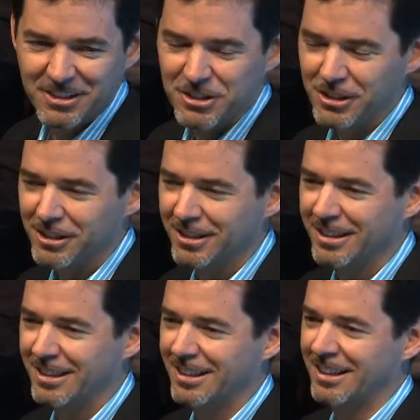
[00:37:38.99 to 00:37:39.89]
Sure. Is that going
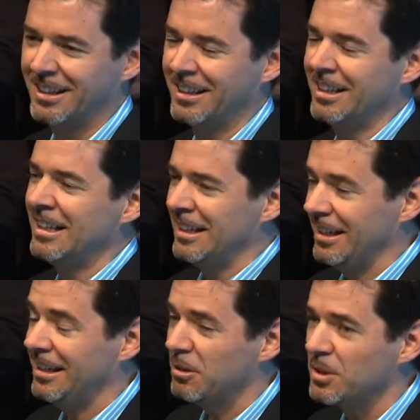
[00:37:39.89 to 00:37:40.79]
to happen?
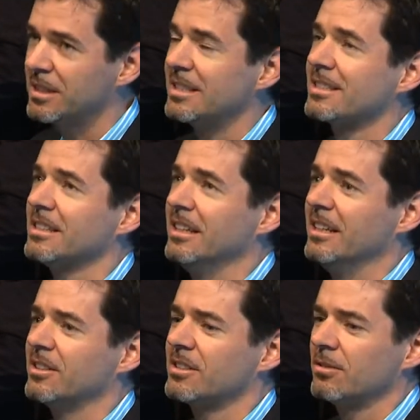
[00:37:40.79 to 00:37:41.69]
Yeah. Well,
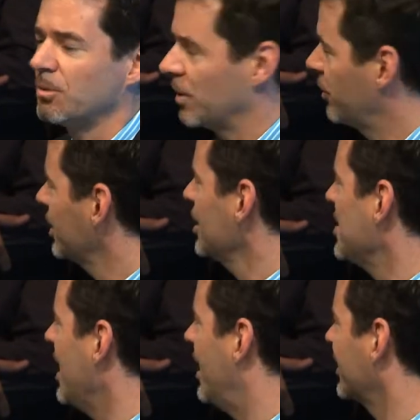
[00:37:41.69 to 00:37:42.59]
well, first, let
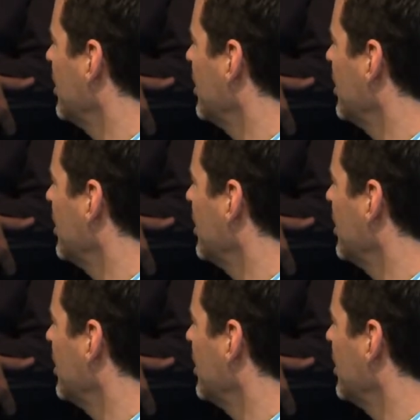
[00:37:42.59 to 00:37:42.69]
me ask.